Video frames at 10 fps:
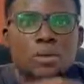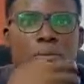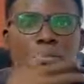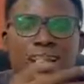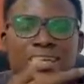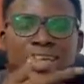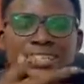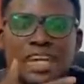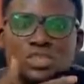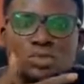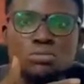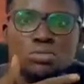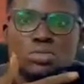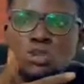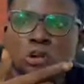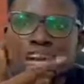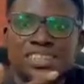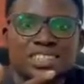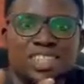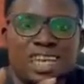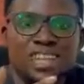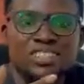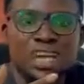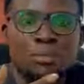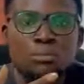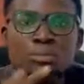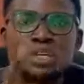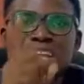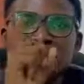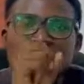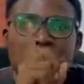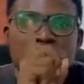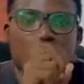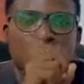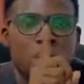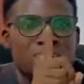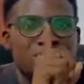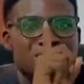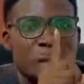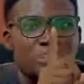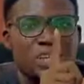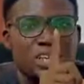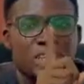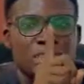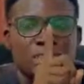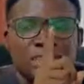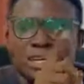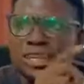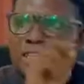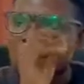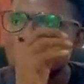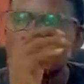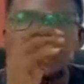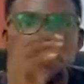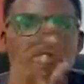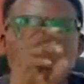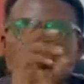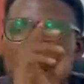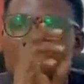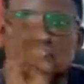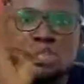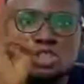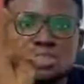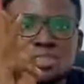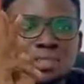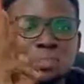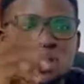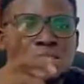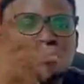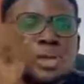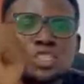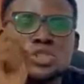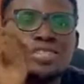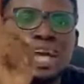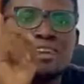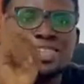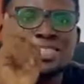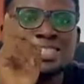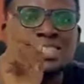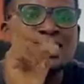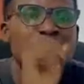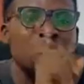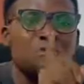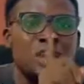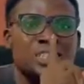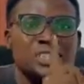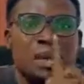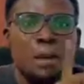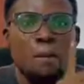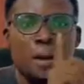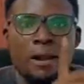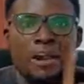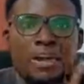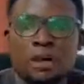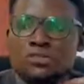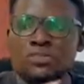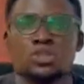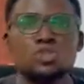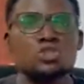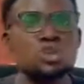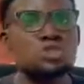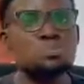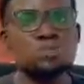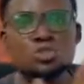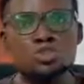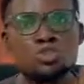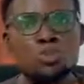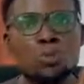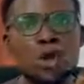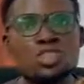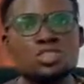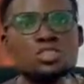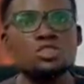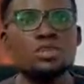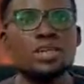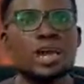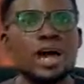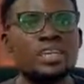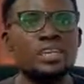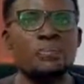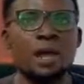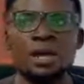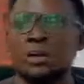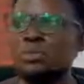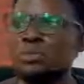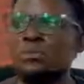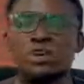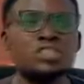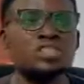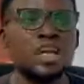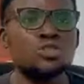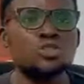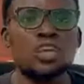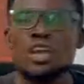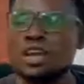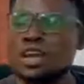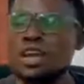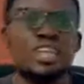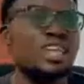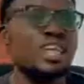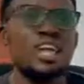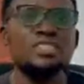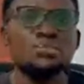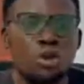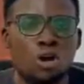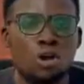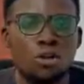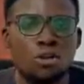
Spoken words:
let's assume you are writing in an exam. List your points separately. That, okay, if you have maybe just 3 points, make sure they are written in different paragraphs. Don't put 2 points together in a paragraph. Maybe, for instance, you say lay the block,